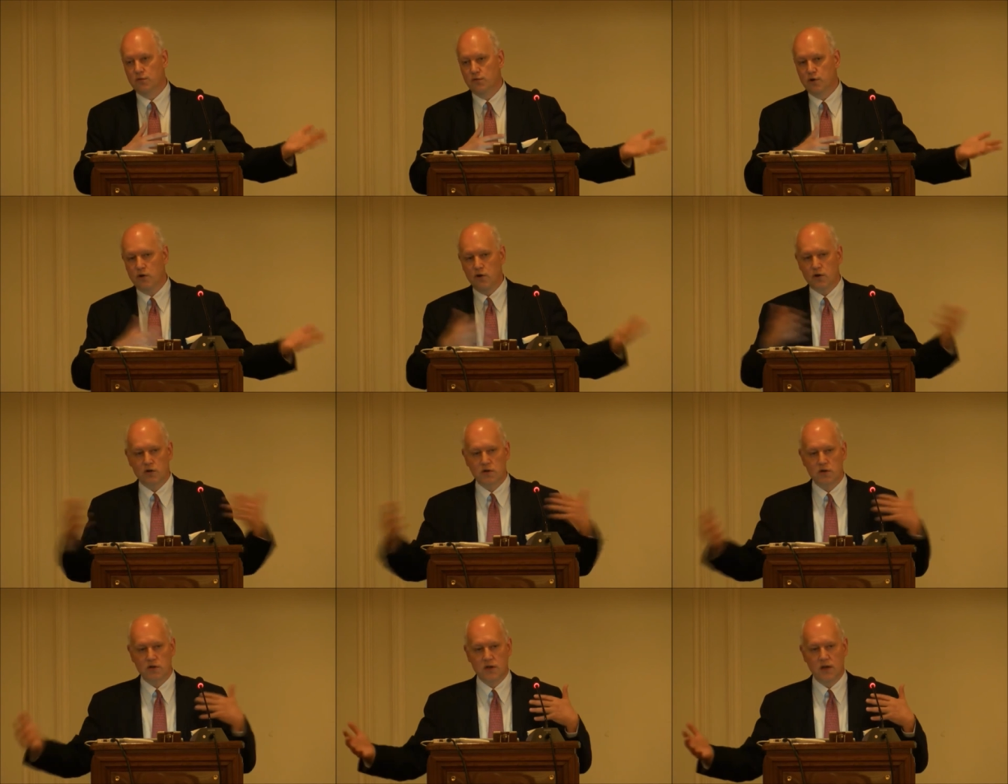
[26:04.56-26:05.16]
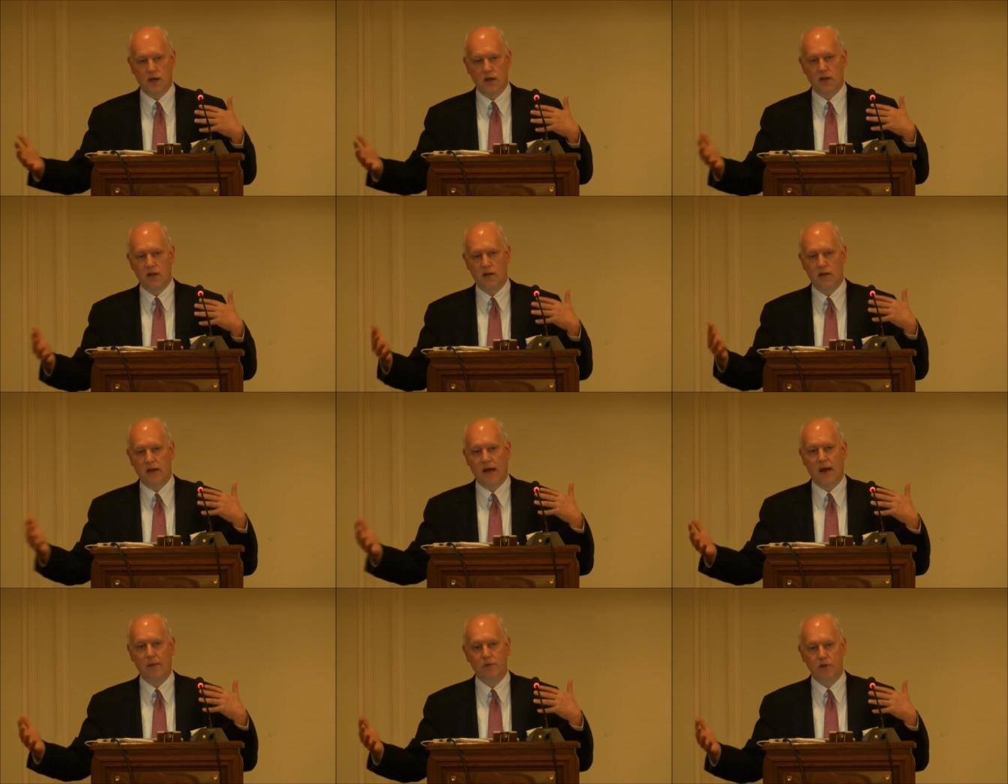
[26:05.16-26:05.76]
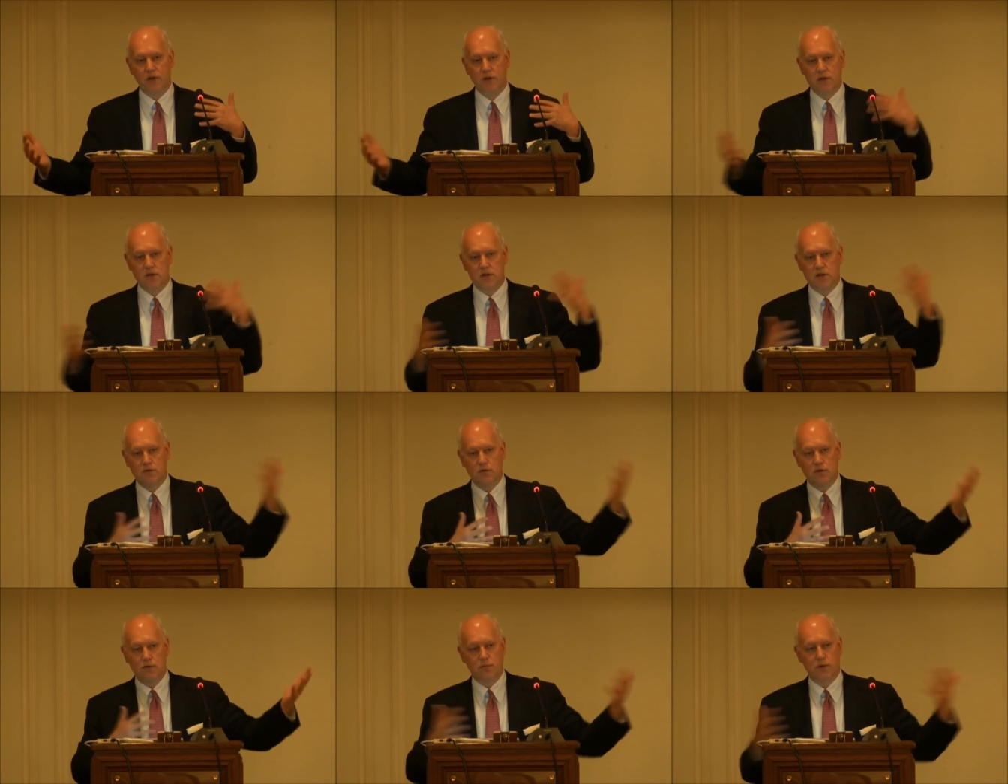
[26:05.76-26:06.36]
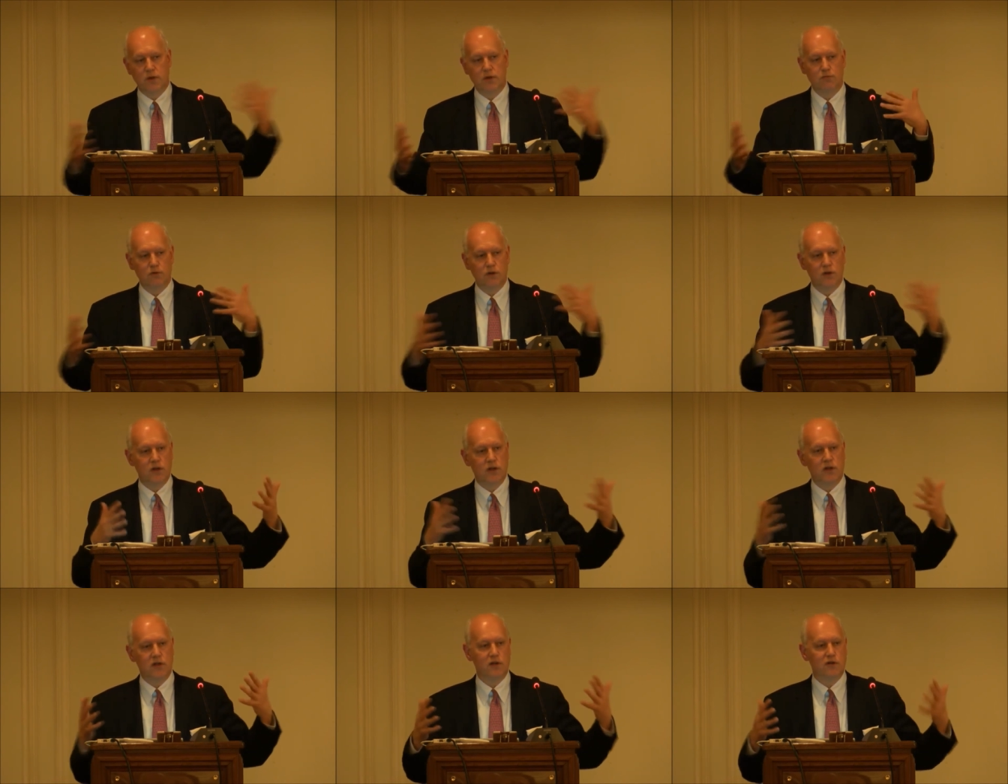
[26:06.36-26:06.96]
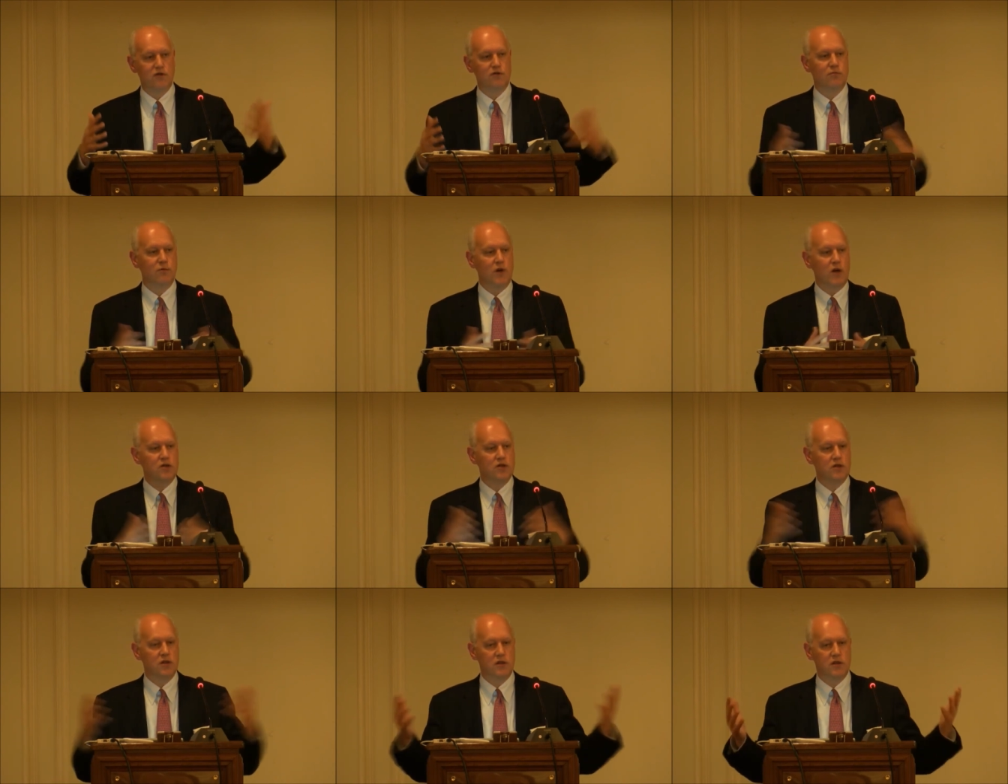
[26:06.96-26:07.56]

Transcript: the workers, and the capitalists who had been with Hitler too much,